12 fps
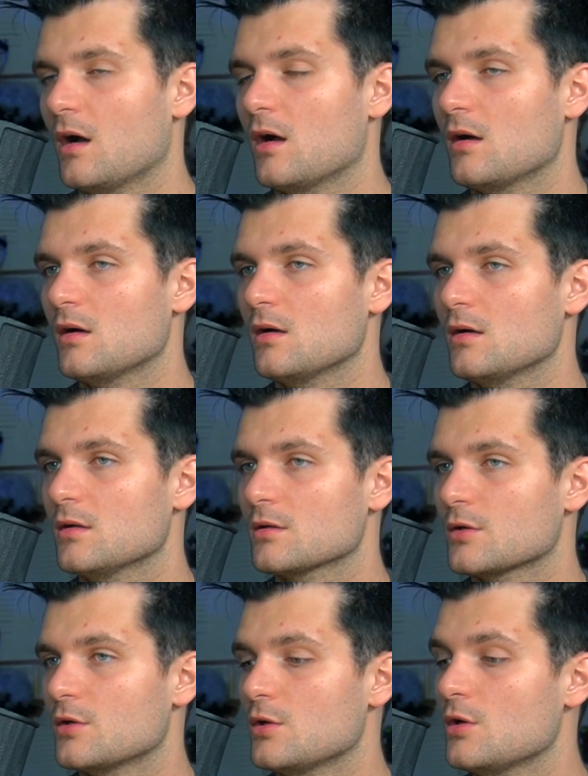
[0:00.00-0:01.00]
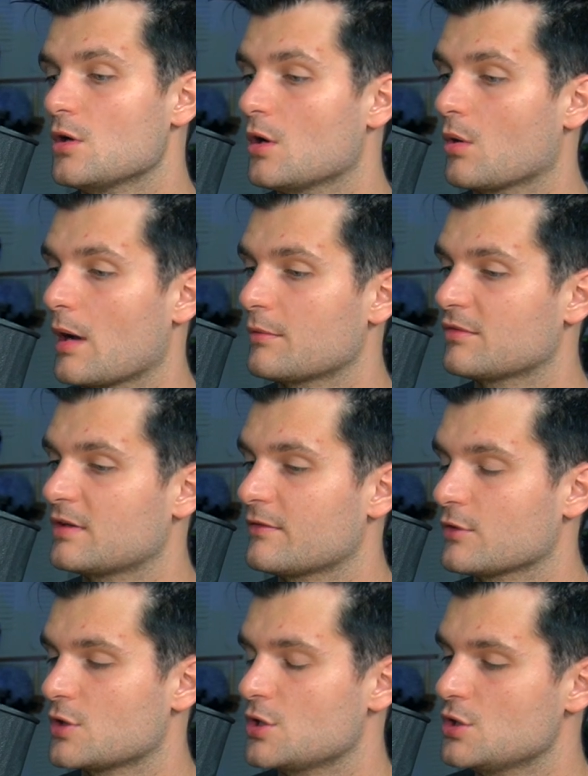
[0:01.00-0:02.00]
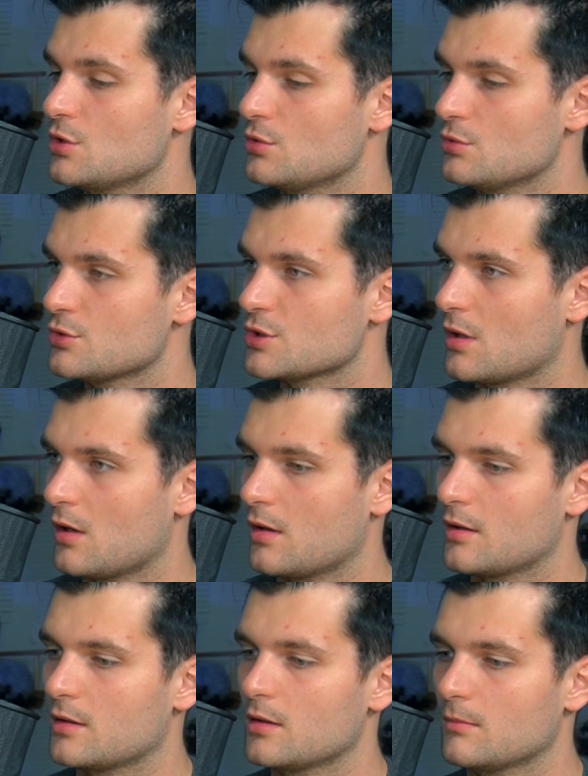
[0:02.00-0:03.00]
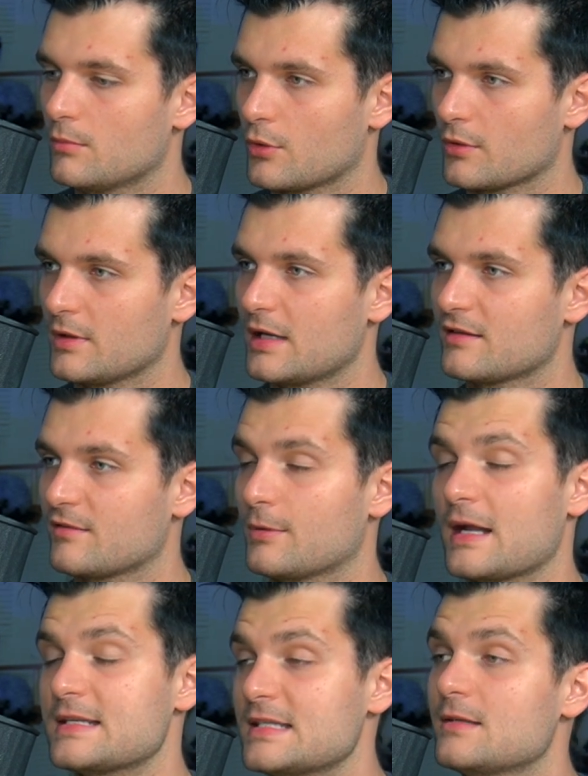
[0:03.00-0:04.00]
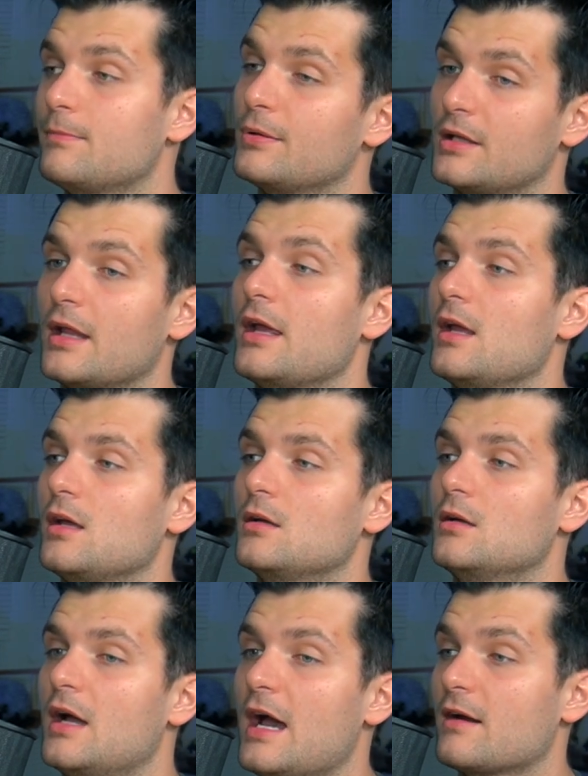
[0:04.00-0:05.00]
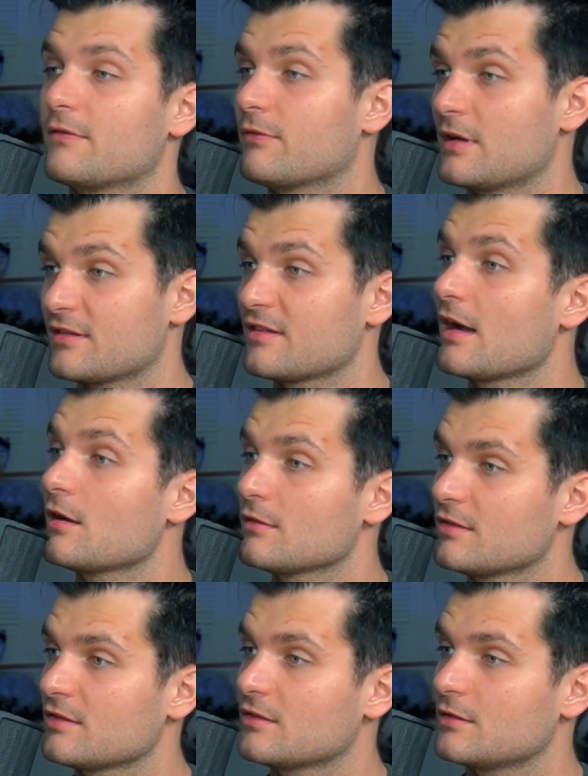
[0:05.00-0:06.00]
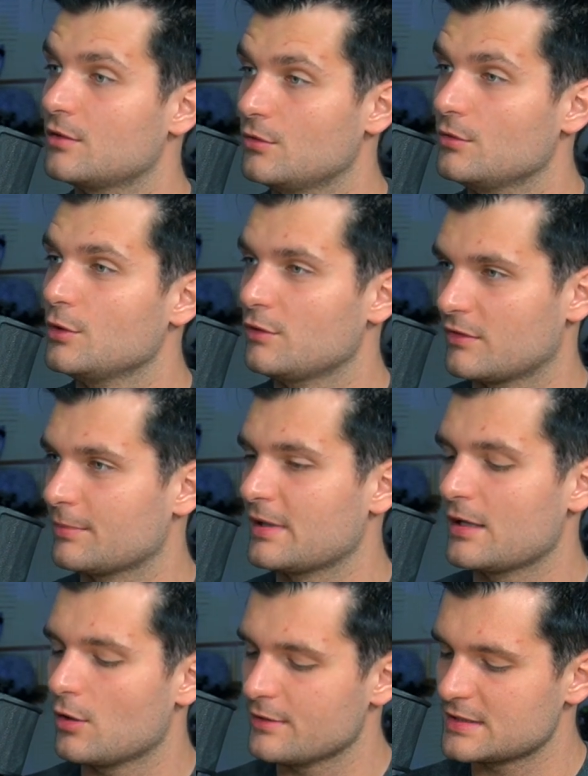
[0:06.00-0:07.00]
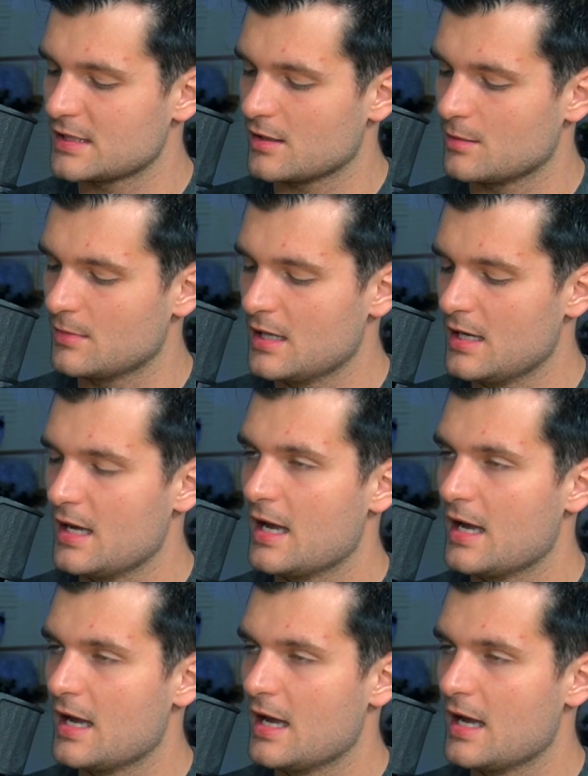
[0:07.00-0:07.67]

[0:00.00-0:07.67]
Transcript: No, I was never huge on Borderlands, but I did play at a friend's house who used to play all the time,